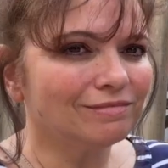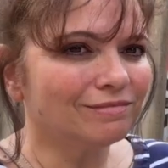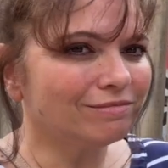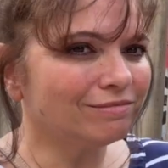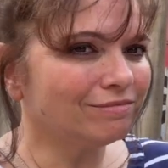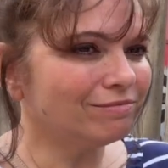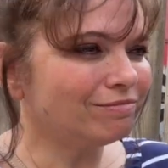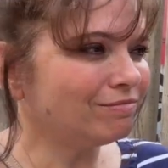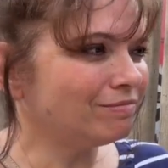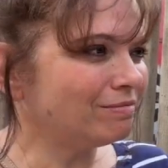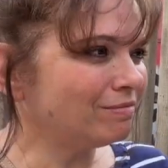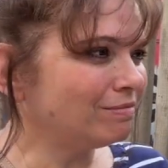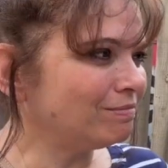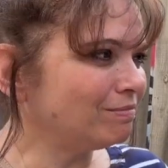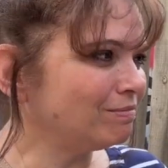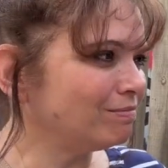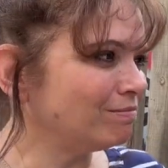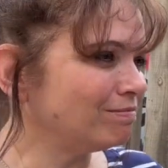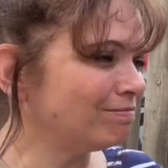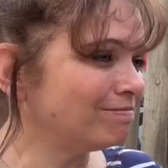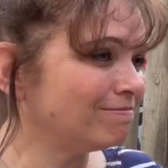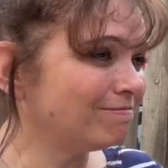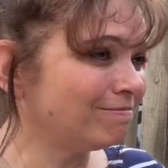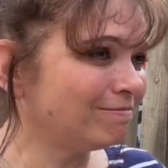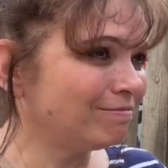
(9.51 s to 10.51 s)

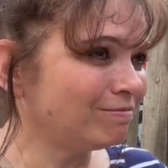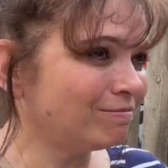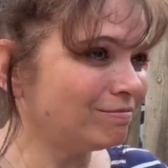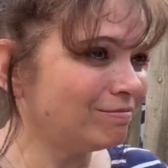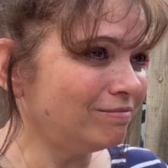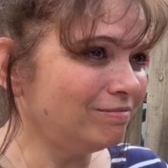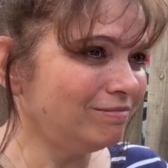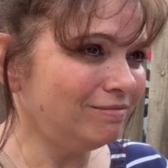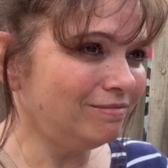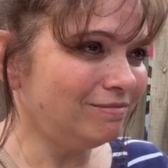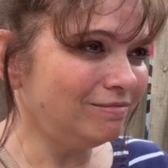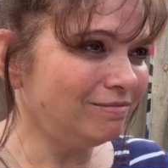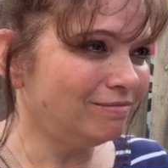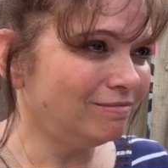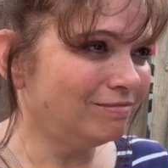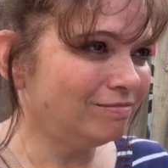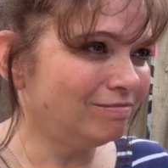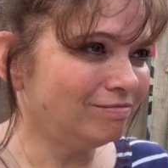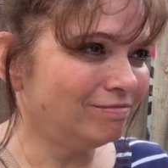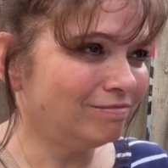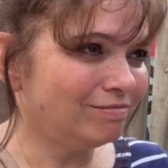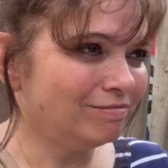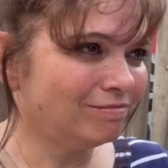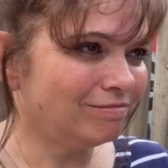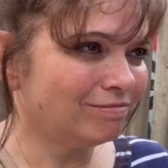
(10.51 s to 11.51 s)

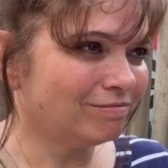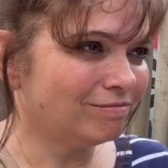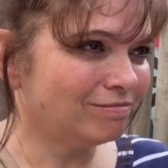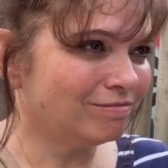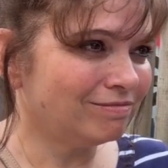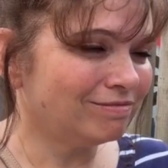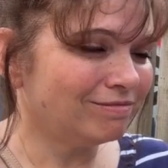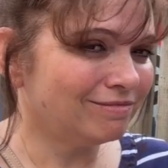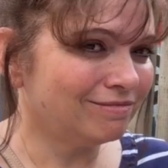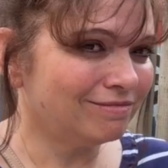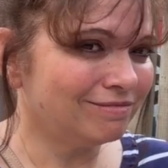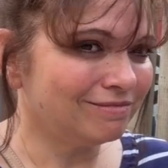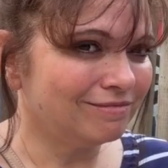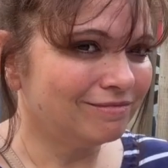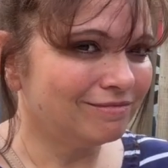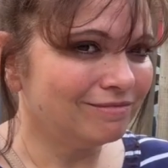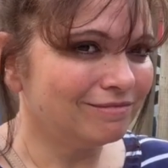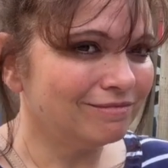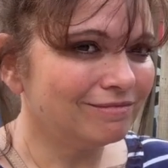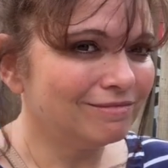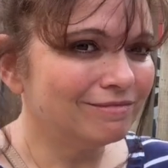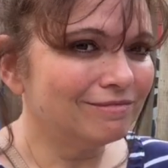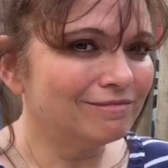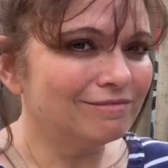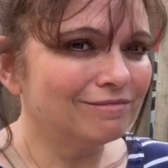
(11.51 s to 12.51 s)

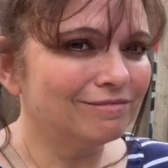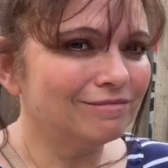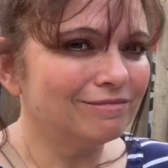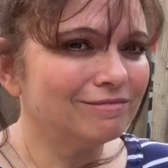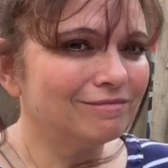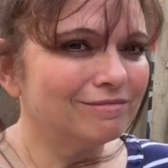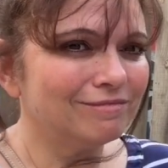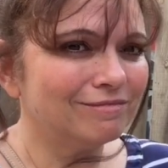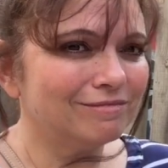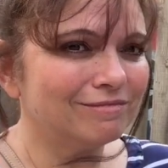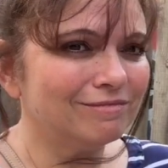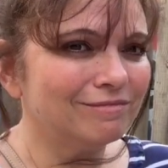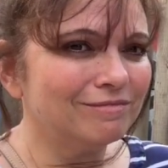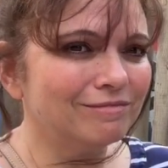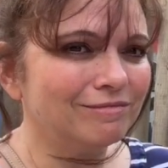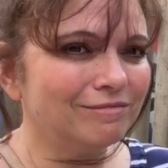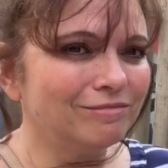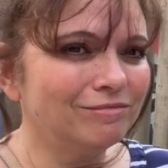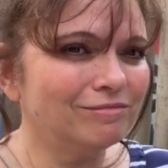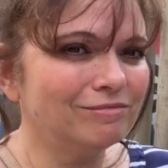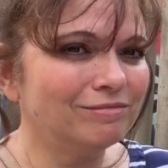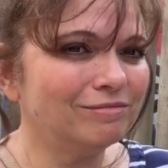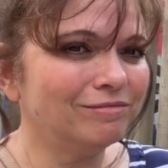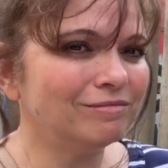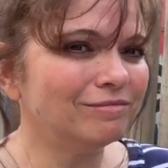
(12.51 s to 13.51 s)

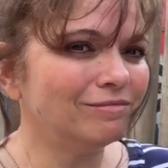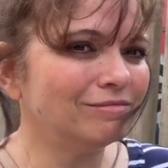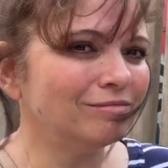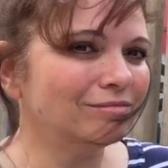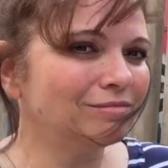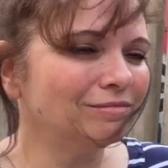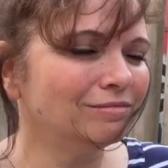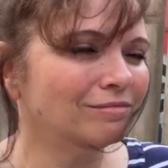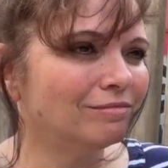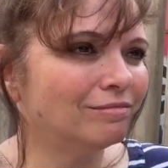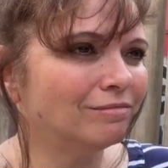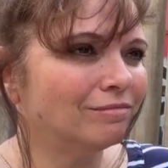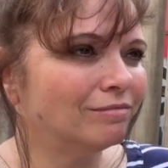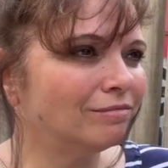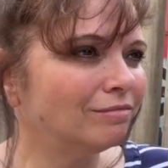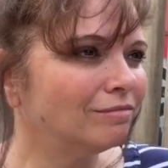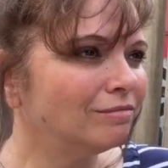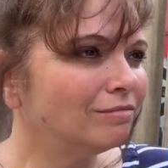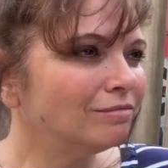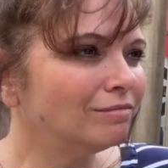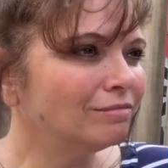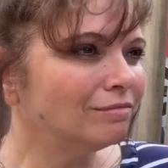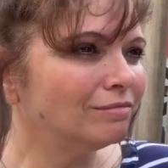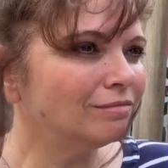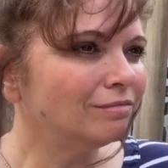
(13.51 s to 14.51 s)

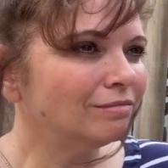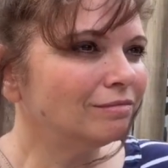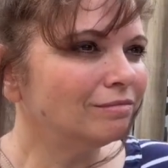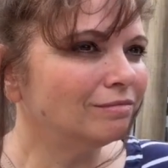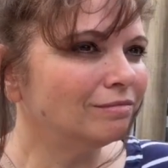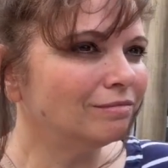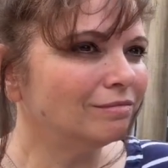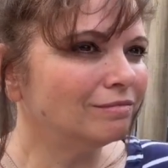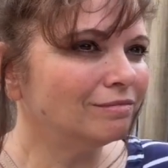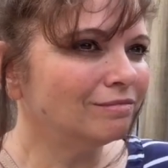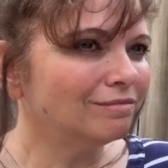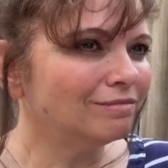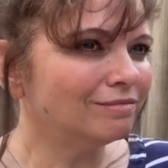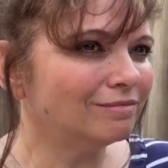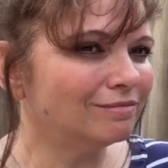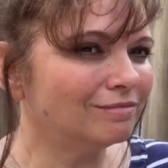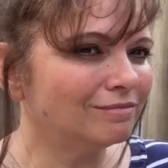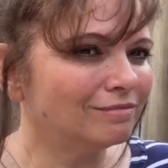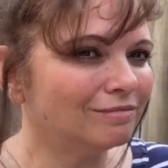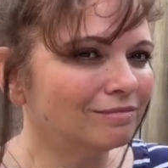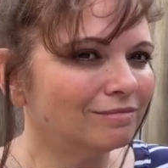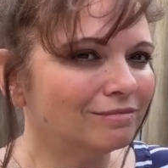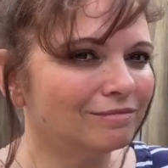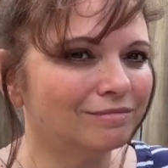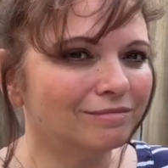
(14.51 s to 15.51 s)

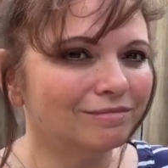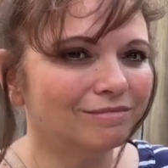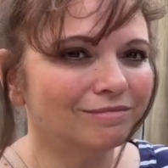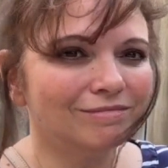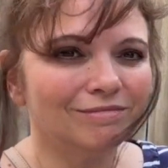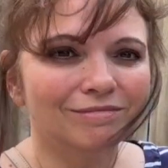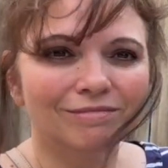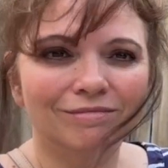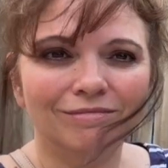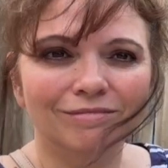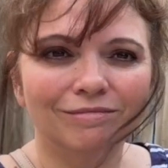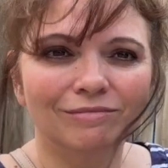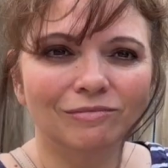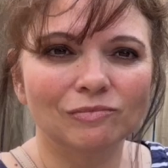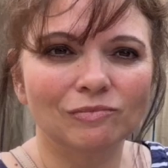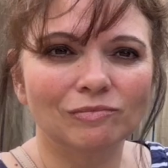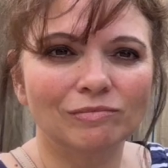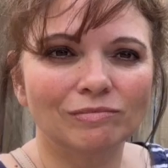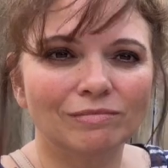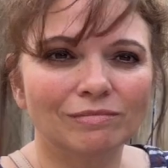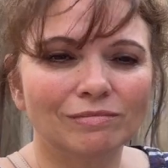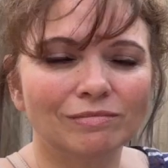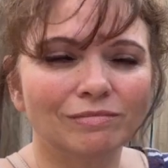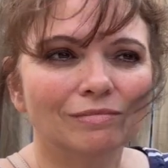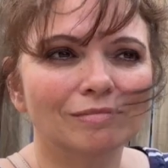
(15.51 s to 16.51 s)

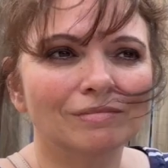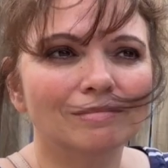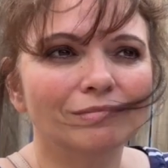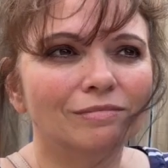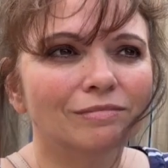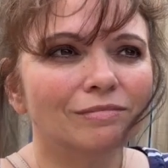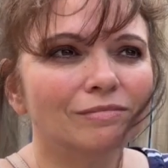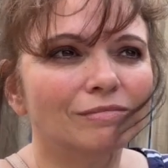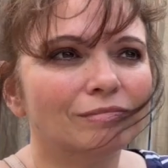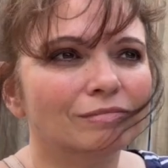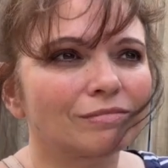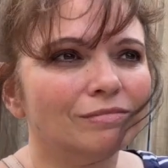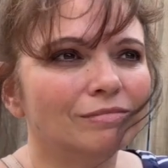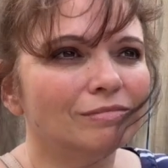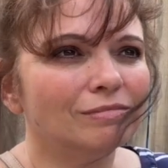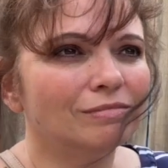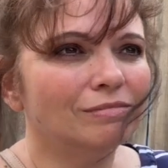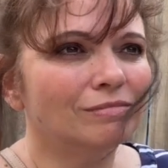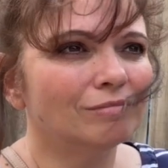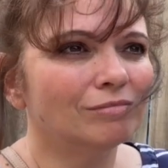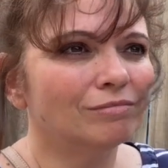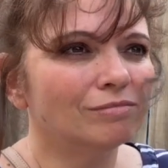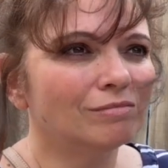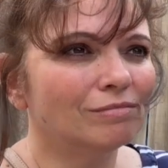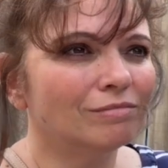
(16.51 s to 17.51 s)

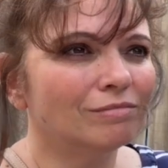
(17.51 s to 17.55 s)
The person shown says nothing.